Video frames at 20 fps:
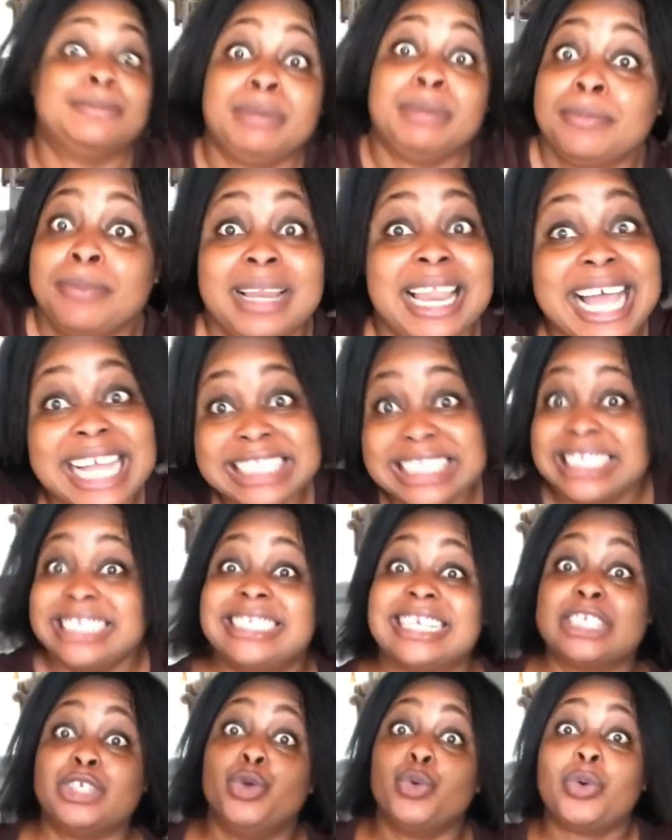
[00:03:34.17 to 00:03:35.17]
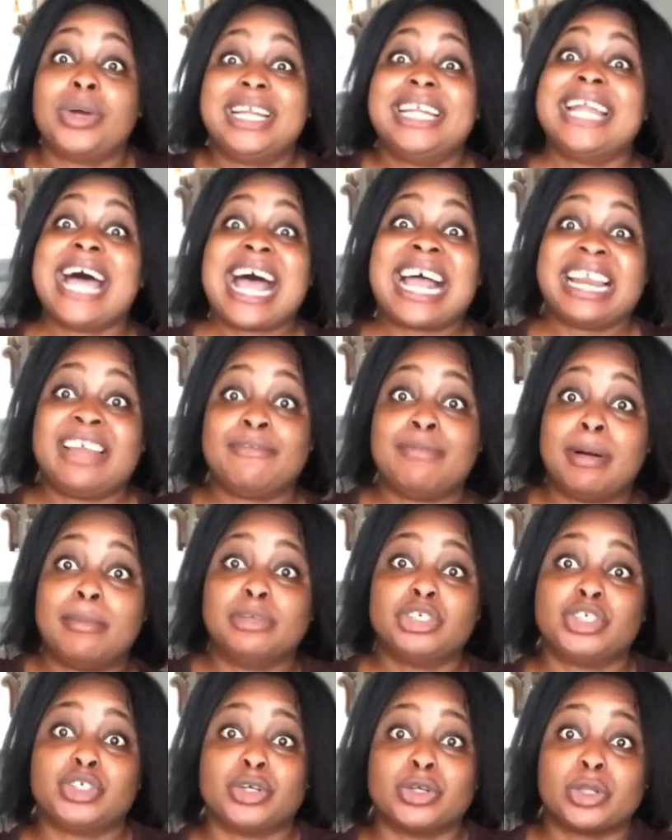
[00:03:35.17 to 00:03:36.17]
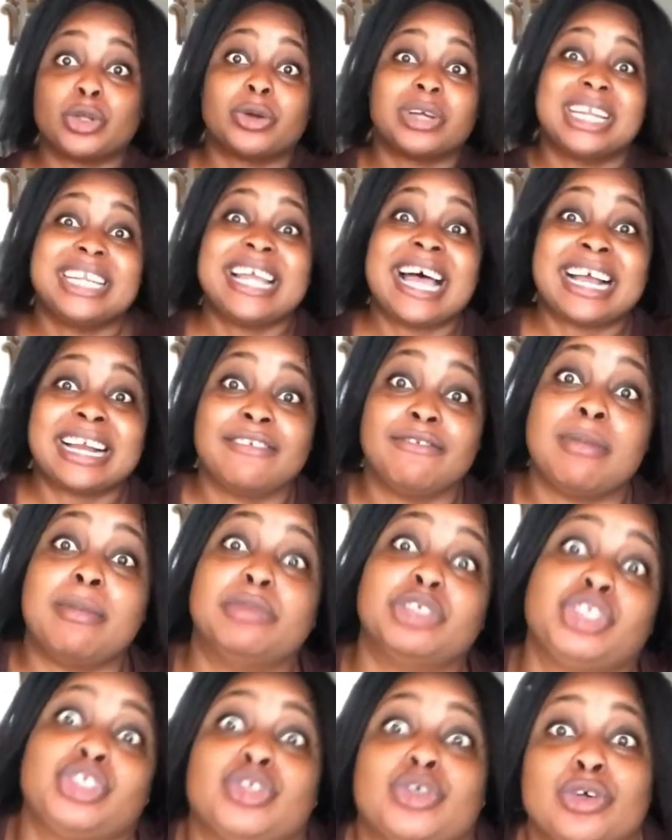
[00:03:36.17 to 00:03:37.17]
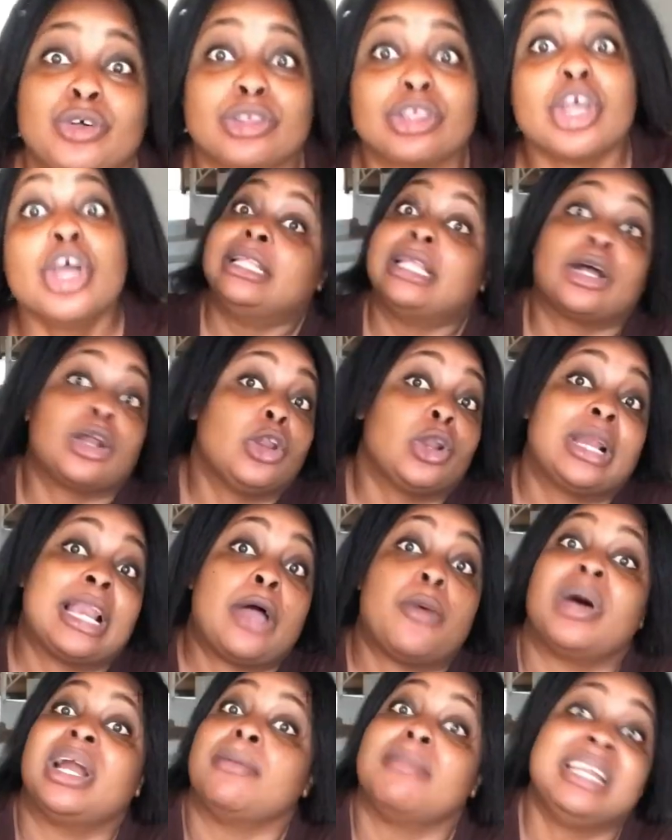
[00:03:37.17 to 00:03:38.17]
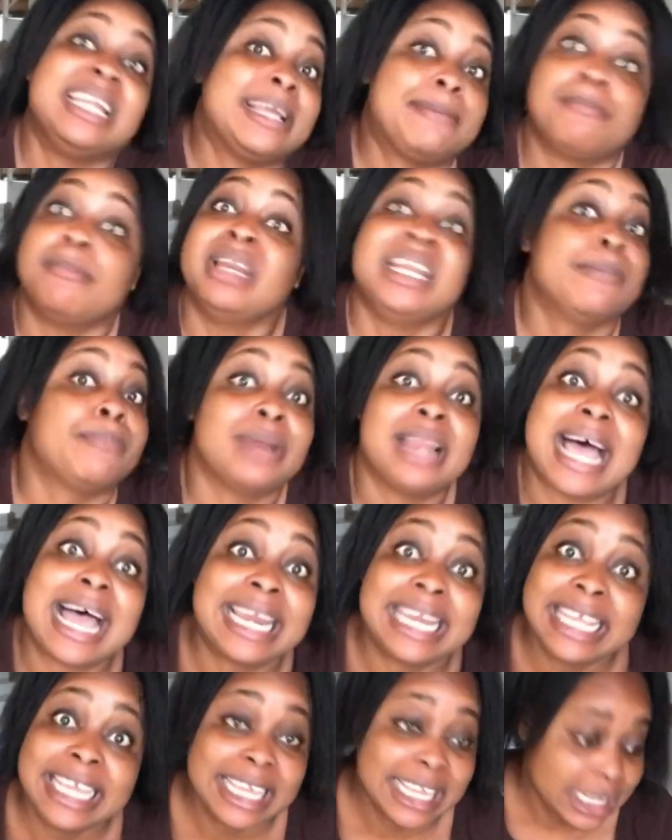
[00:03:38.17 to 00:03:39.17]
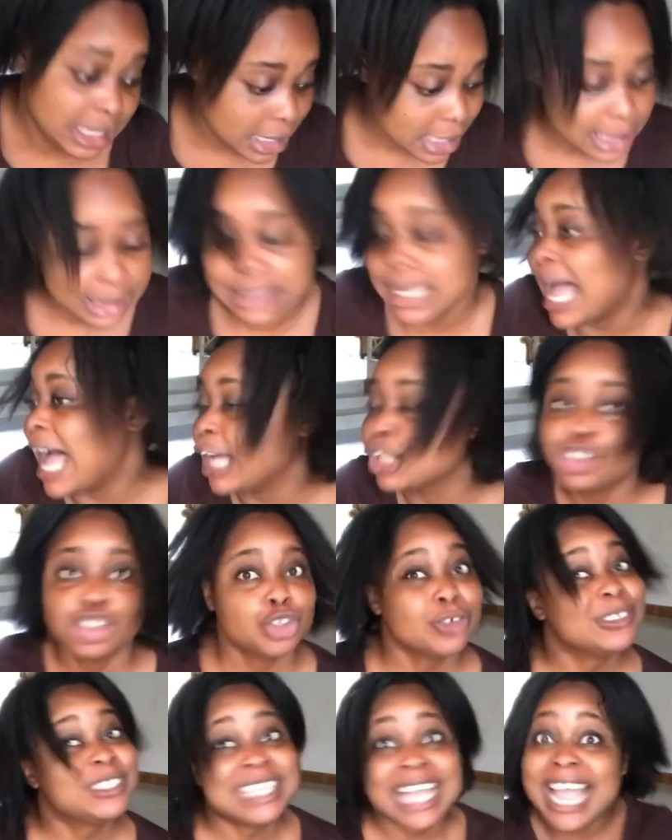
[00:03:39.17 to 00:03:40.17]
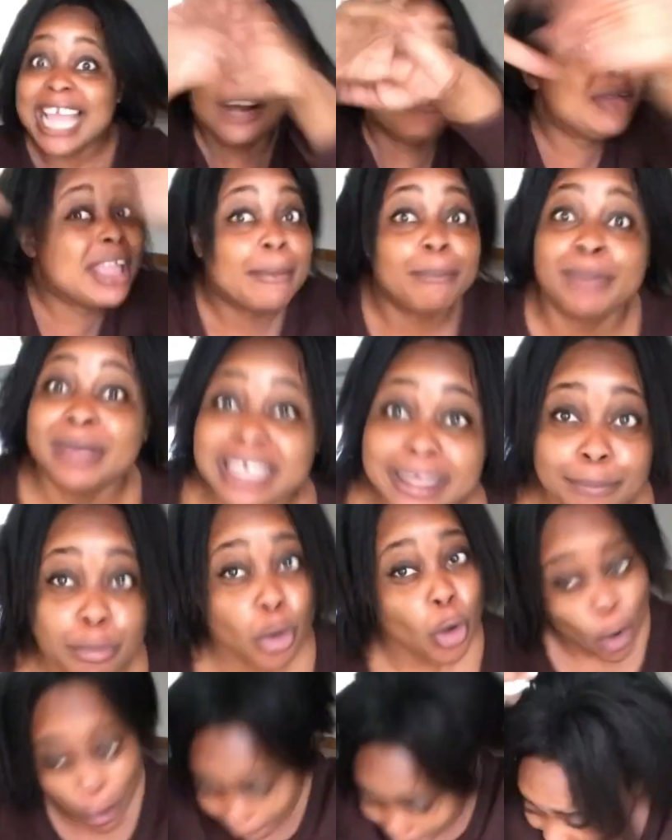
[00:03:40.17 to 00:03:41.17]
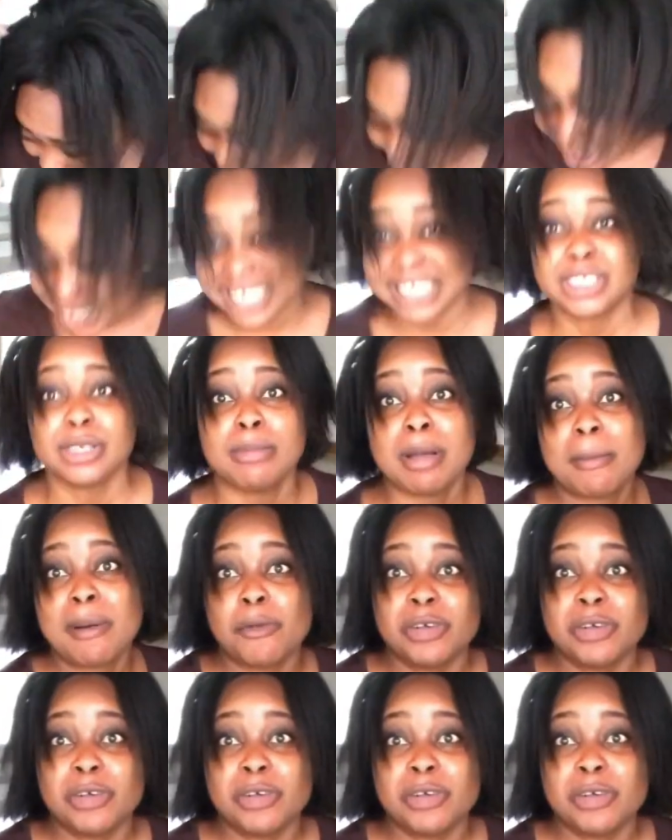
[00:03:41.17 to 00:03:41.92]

people, Lord Jesus. Look what the dog left from my shirt. Look what the dog left from my shirt. It look like one of my nipple are leave. Talk truth. Anyway, people, come back right there. So I'm going